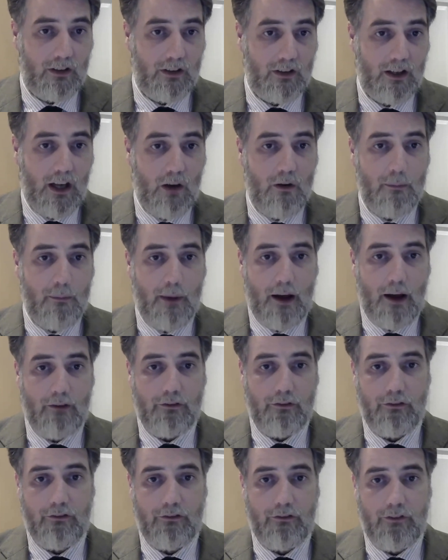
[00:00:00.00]
and go about
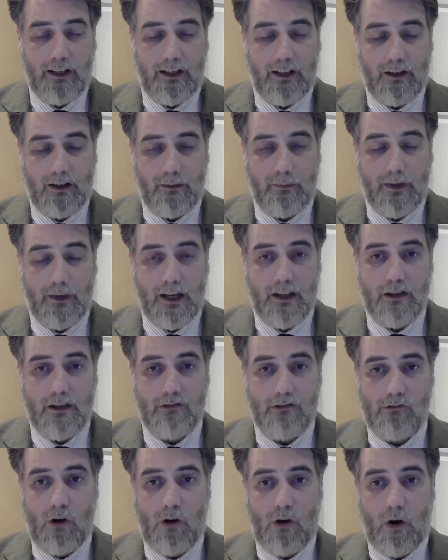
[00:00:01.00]
fulfilling them in the
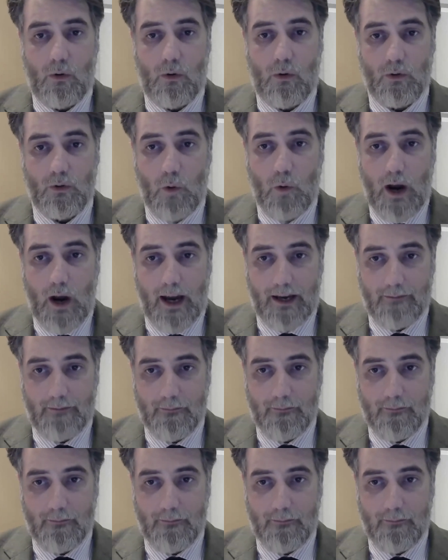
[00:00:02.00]
wrong way.